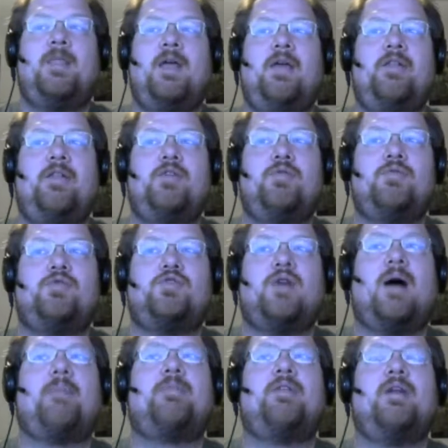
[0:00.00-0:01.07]
and you
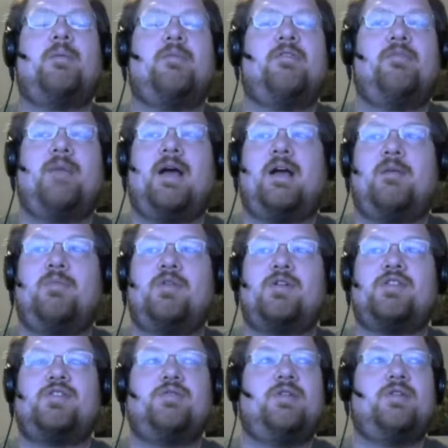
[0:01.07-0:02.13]
drop the number of bag of
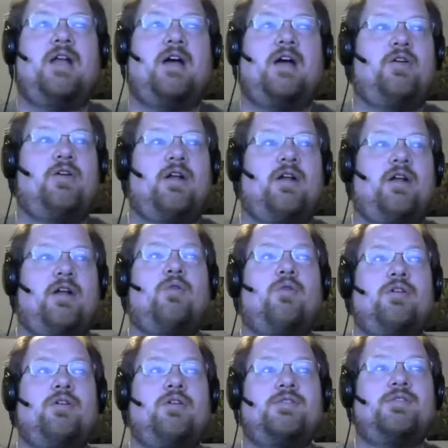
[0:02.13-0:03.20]
books. You go down to 4
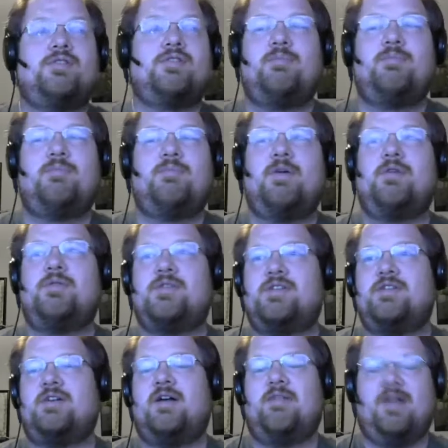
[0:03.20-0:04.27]
uses, but you would still have, like,
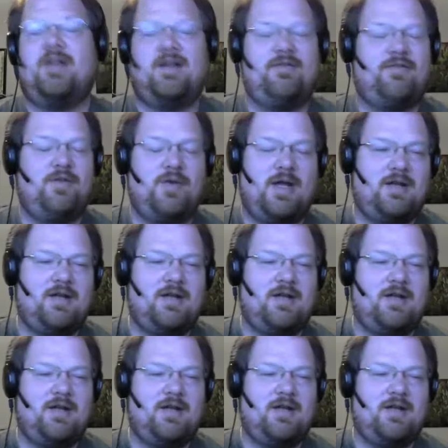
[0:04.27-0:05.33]
if you had to know about spider
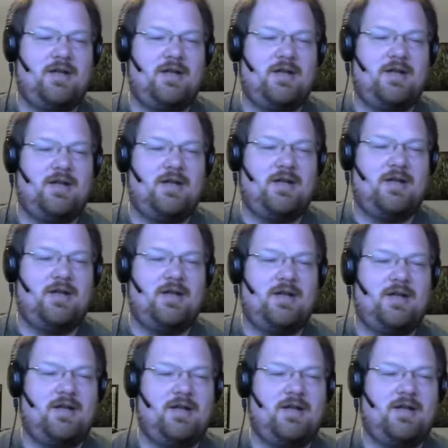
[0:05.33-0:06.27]
poisons, I have